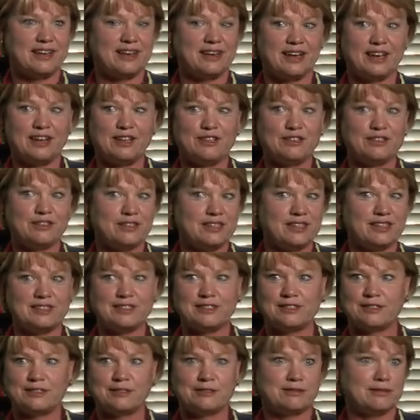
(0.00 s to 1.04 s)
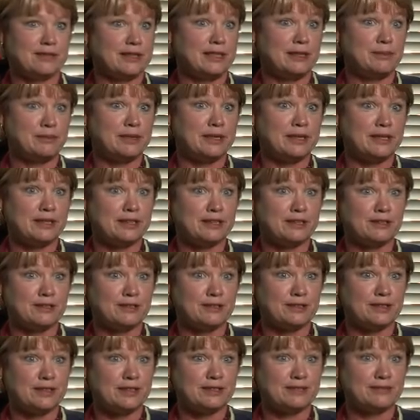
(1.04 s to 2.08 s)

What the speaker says: and I learned it, so anybody can learn